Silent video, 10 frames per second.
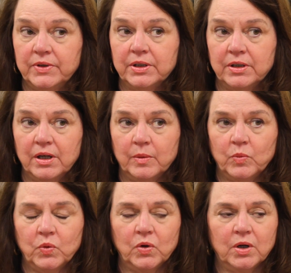
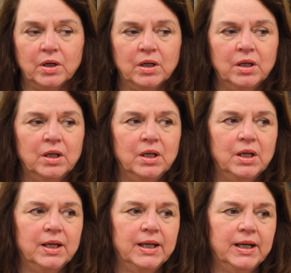Vietnam
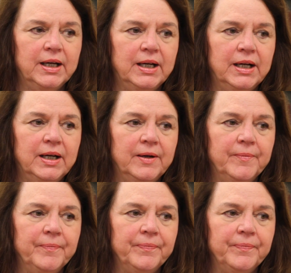War.